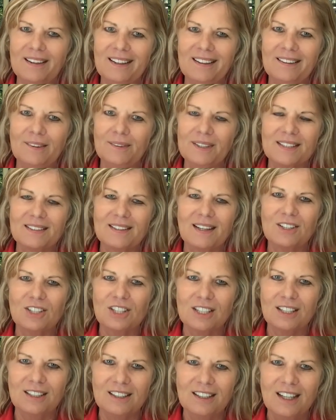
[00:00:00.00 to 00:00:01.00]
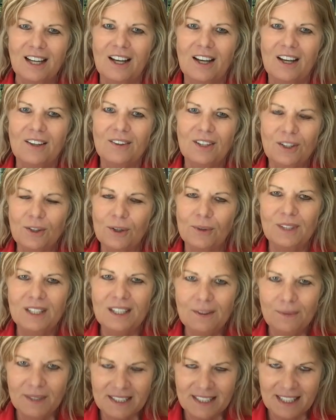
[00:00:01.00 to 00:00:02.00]
In a recession, you don't
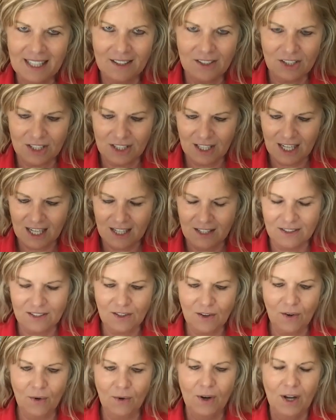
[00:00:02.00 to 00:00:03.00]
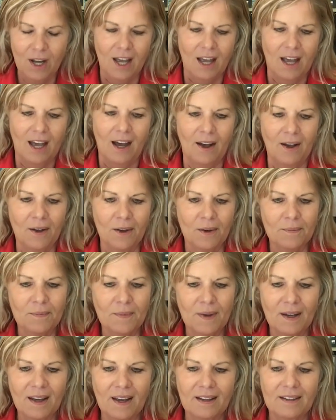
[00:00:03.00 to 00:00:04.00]
need retention. And so
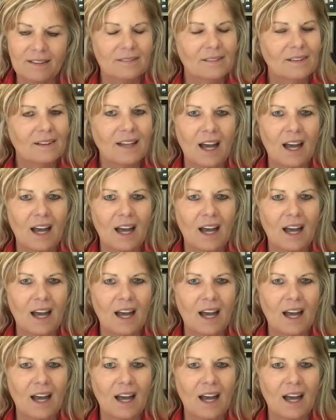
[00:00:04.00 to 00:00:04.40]
I